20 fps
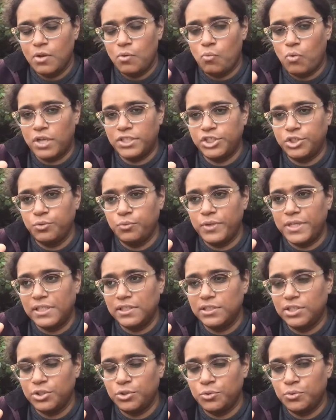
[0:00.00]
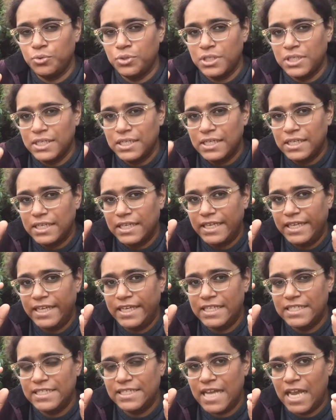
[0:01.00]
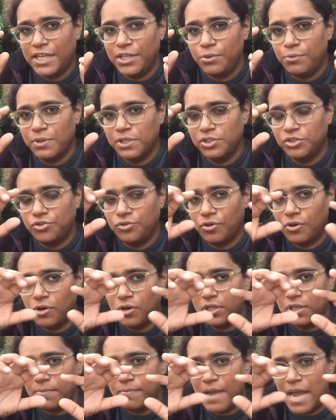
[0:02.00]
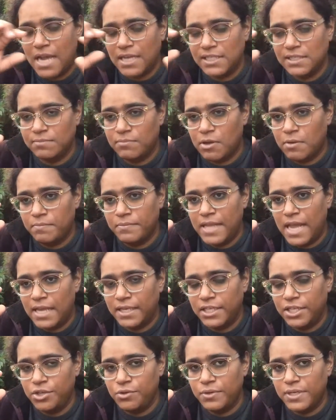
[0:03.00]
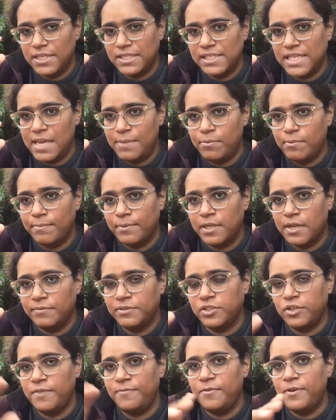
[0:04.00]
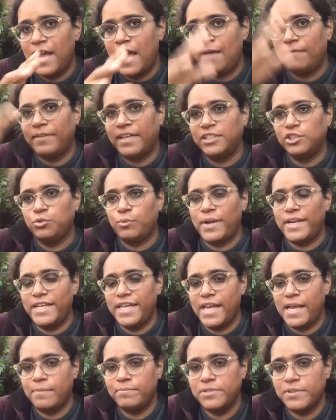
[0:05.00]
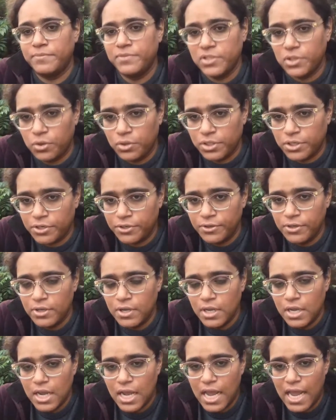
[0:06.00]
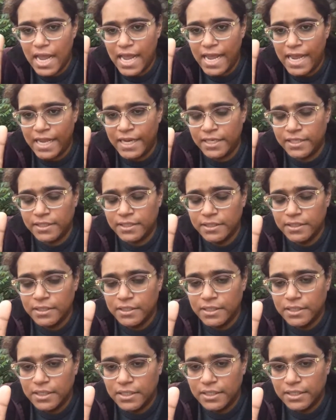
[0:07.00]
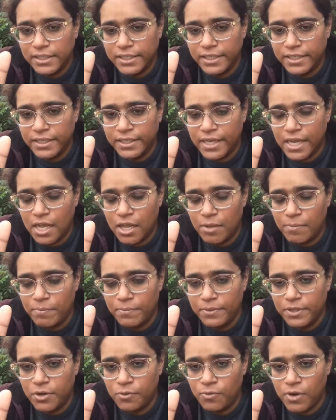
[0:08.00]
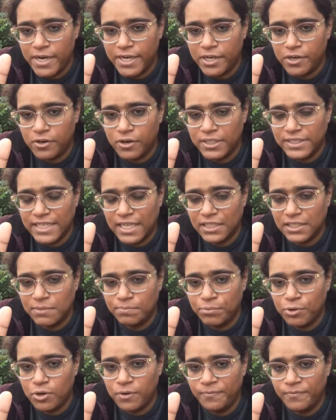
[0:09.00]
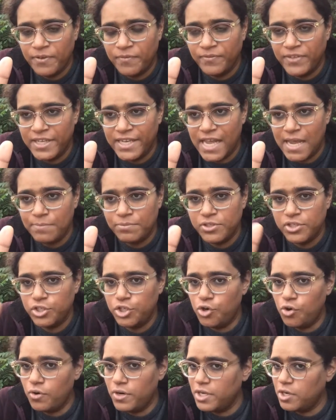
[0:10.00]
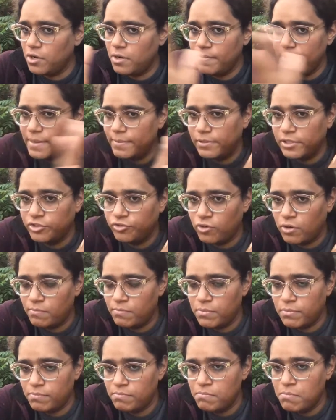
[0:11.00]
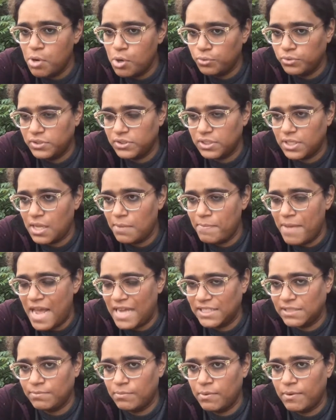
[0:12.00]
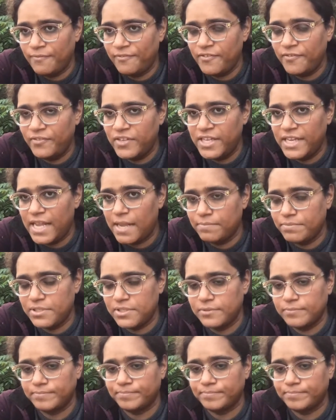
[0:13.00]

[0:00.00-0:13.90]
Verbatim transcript: What you will do is that you will draw the maximum that the unit is capable of. So if you have like 20 amps of solar and the um, you're running it on Delta Pro at 15 amps, you're only going to be able to draw most a maximum of 15 amps.